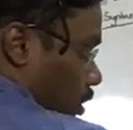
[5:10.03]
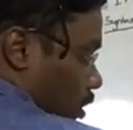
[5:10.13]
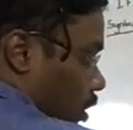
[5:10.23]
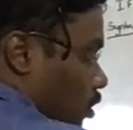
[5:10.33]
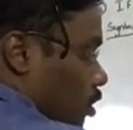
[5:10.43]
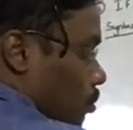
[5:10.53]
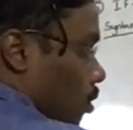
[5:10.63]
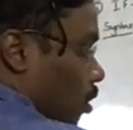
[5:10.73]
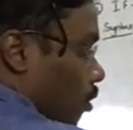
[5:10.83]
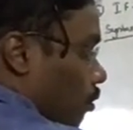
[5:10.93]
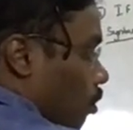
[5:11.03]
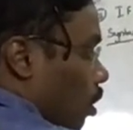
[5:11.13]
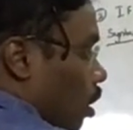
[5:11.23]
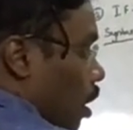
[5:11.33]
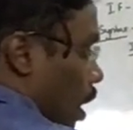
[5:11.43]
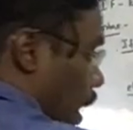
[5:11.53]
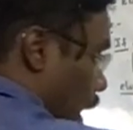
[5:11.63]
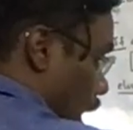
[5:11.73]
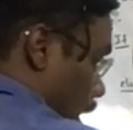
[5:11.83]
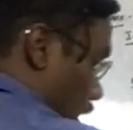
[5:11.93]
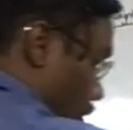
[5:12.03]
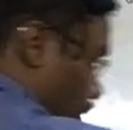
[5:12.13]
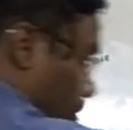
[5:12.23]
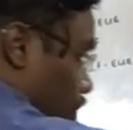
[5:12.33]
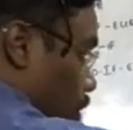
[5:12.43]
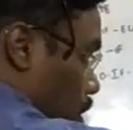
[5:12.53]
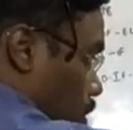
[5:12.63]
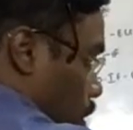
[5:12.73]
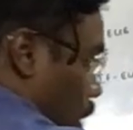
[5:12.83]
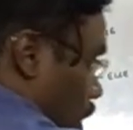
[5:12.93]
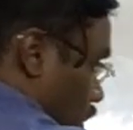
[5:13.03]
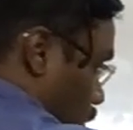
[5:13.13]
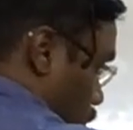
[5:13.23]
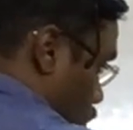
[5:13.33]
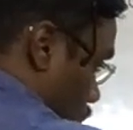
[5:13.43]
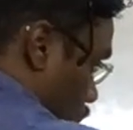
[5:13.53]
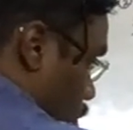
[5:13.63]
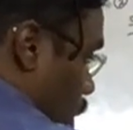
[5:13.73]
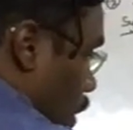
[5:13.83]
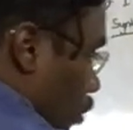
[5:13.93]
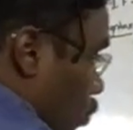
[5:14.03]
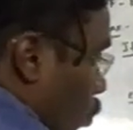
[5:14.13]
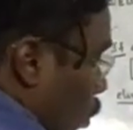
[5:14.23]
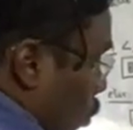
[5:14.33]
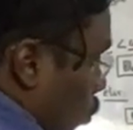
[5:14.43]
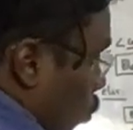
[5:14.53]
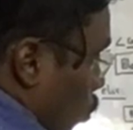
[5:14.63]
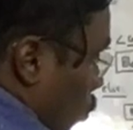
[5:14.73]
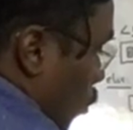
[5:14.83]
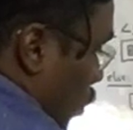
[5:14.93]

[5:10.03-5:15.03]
execute this block of code. If this condition is not true, then it is going to go to